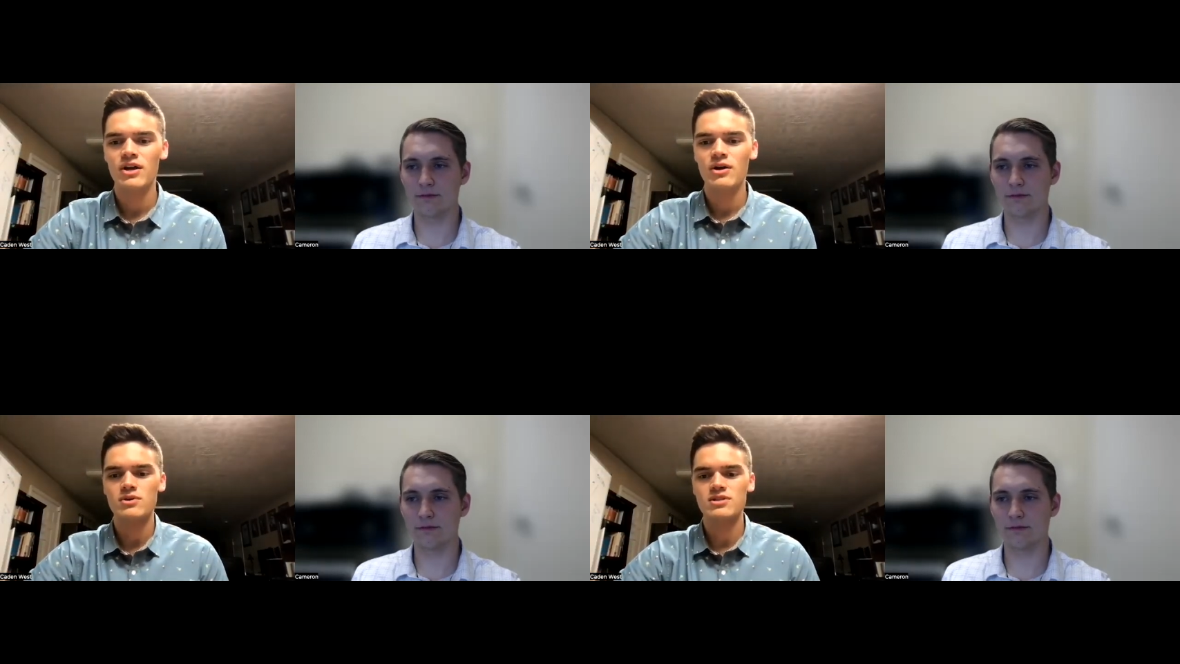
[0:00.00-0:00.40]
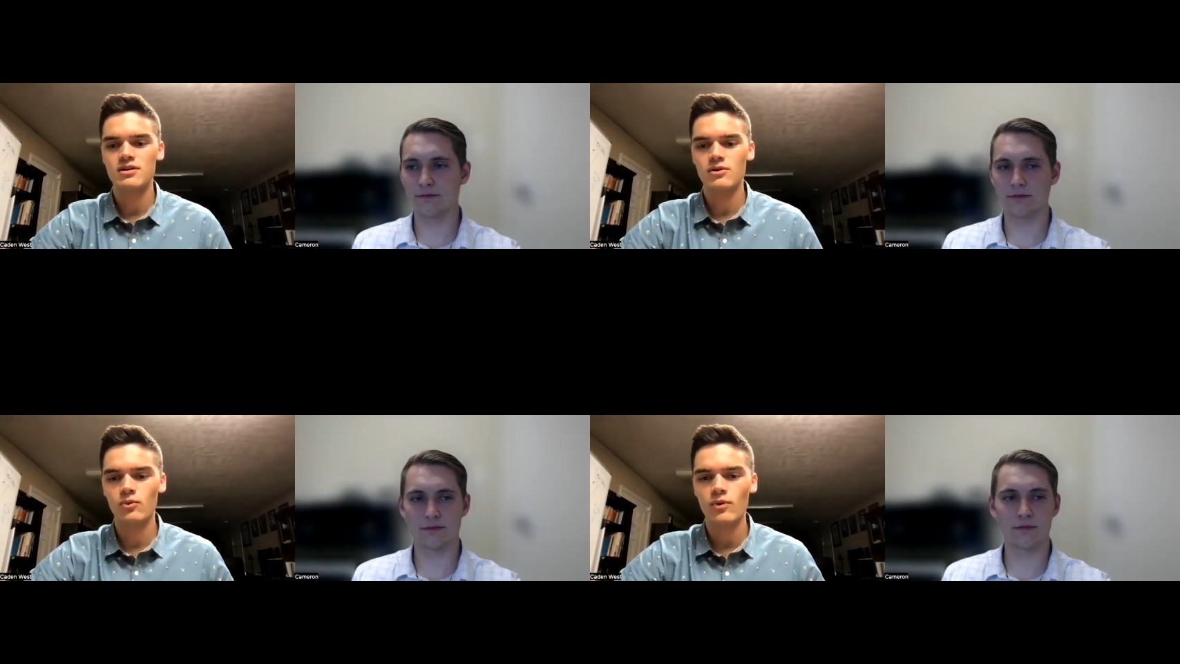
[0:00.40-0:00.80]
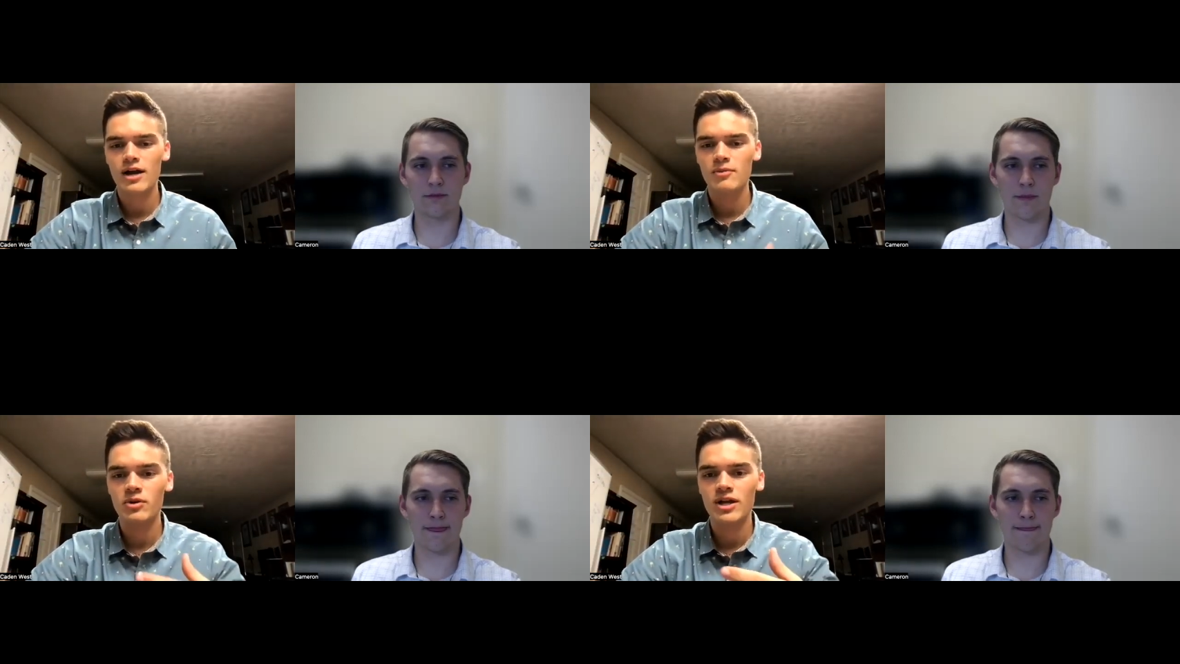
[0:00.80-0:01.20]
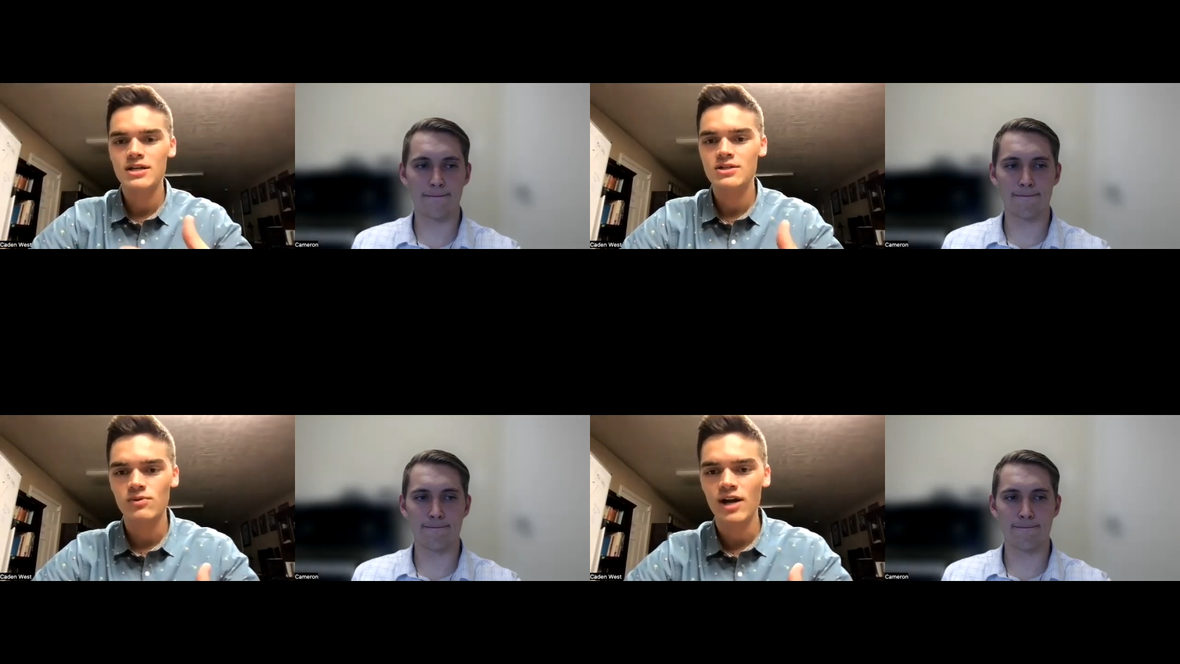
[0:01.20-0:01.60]
Speaker 1: was it right
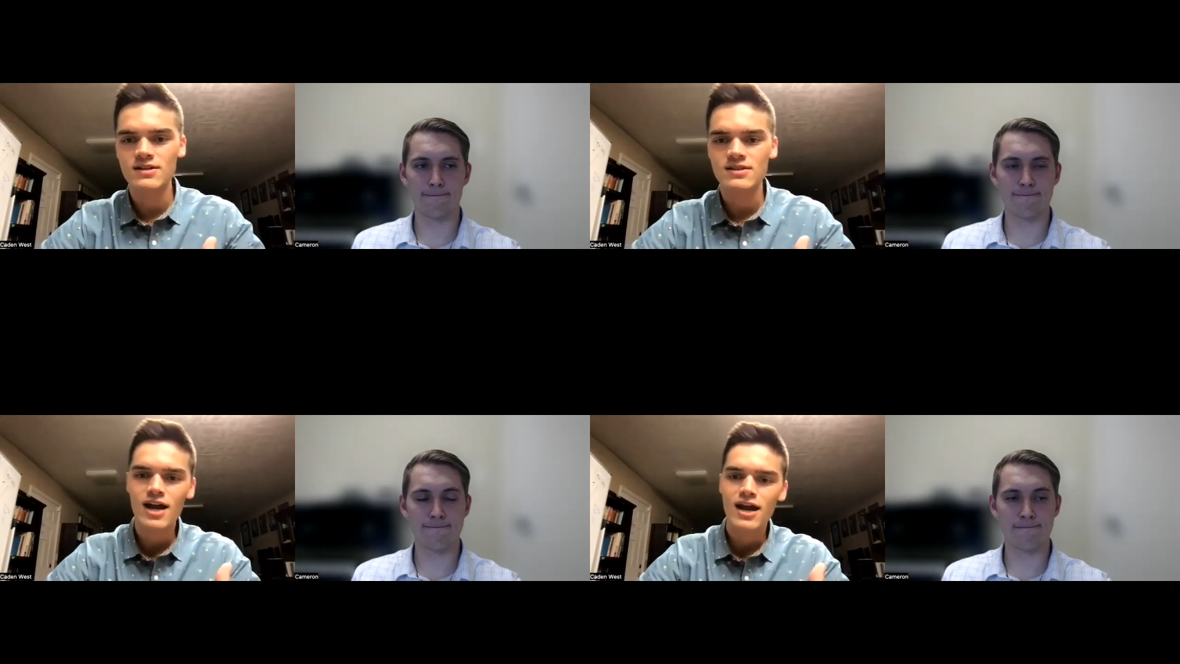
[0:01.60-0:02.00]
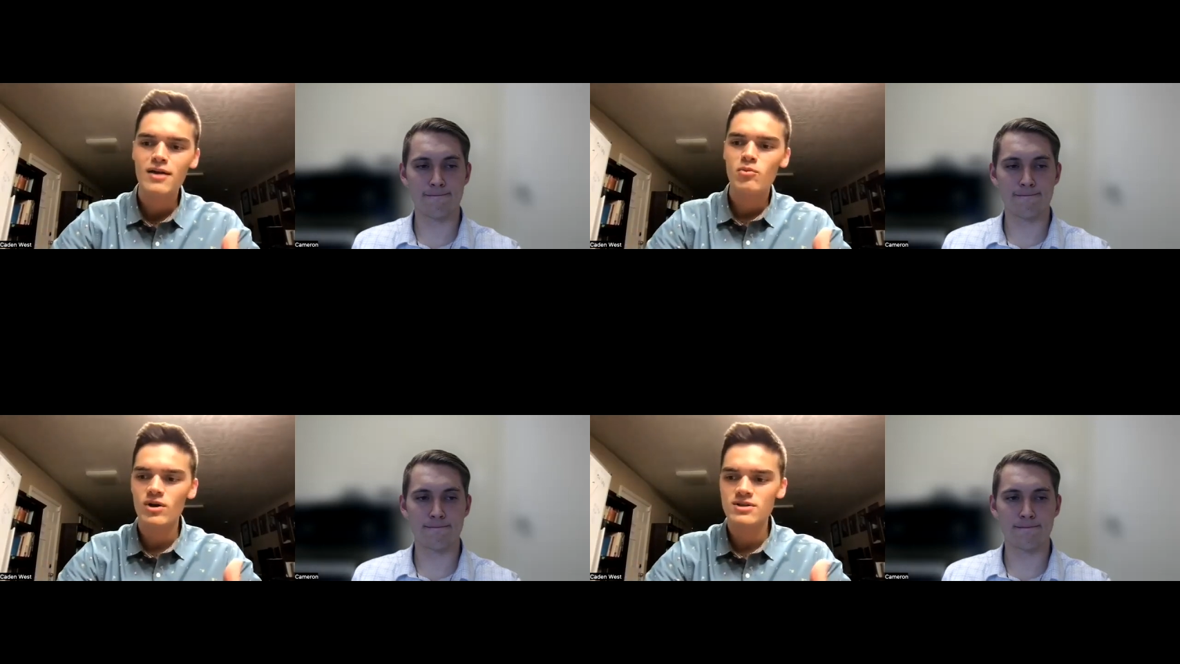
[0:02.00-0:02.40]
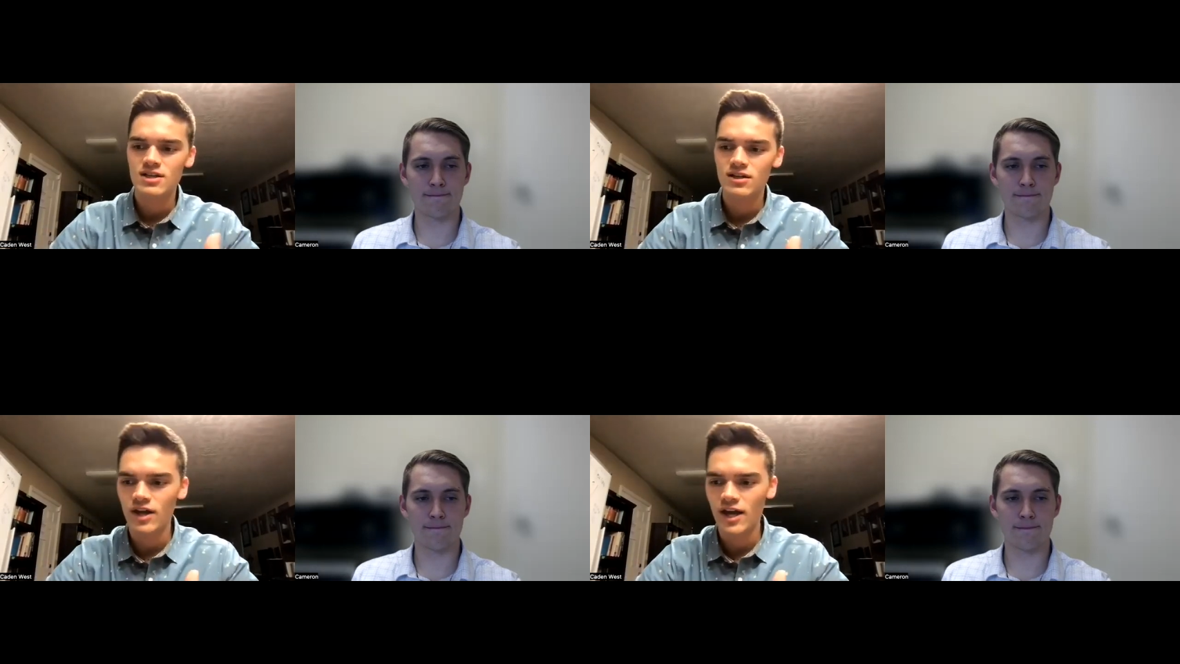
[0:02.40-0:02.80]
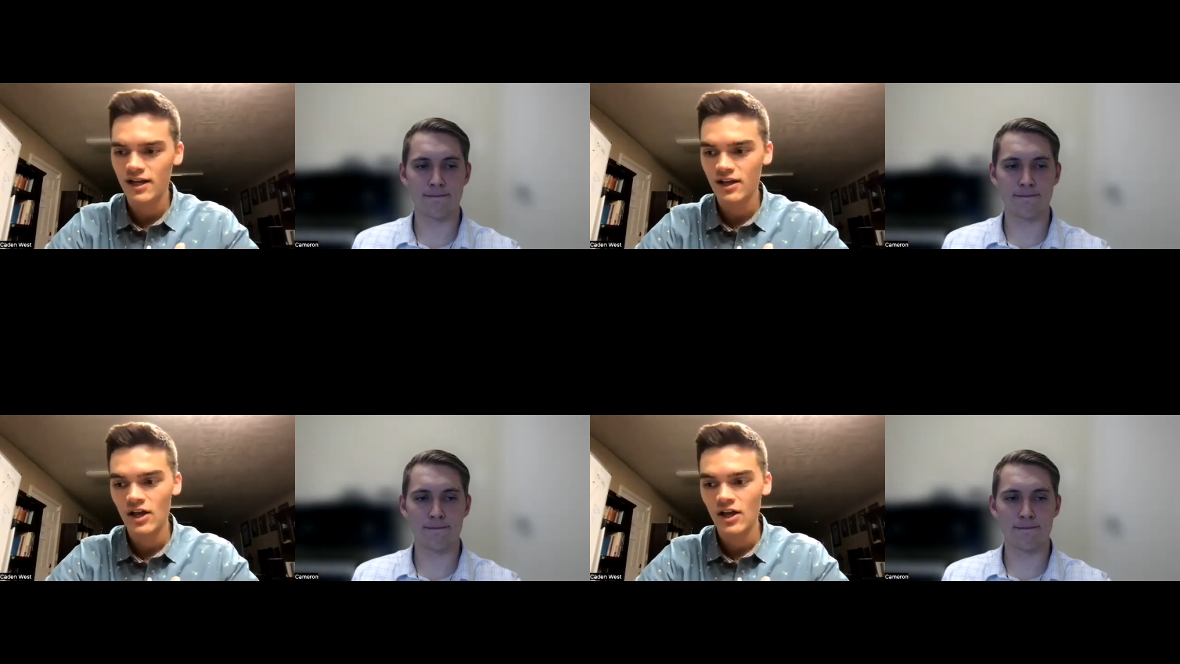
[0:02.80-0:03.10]
place right time was it like